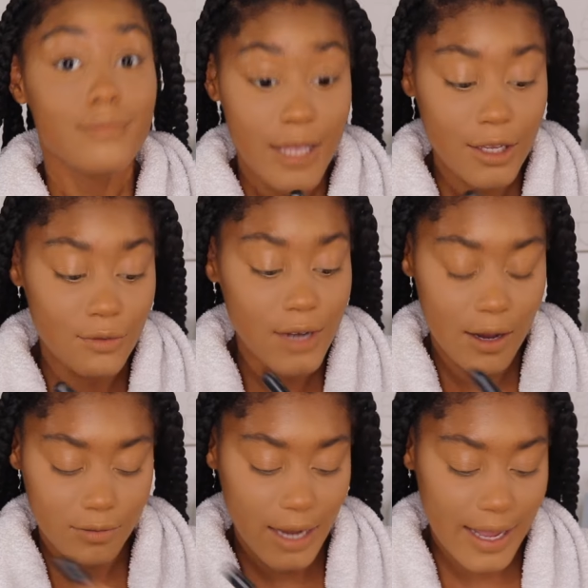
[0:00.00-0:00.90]
then you know.
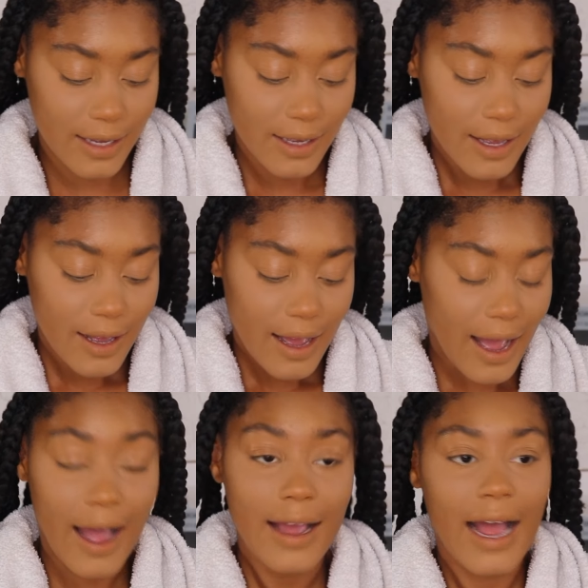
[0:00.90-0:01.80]
Like,
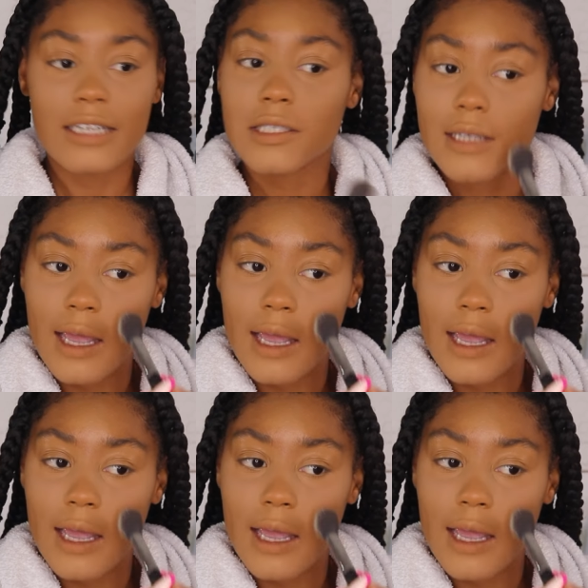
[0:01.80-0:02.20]
I just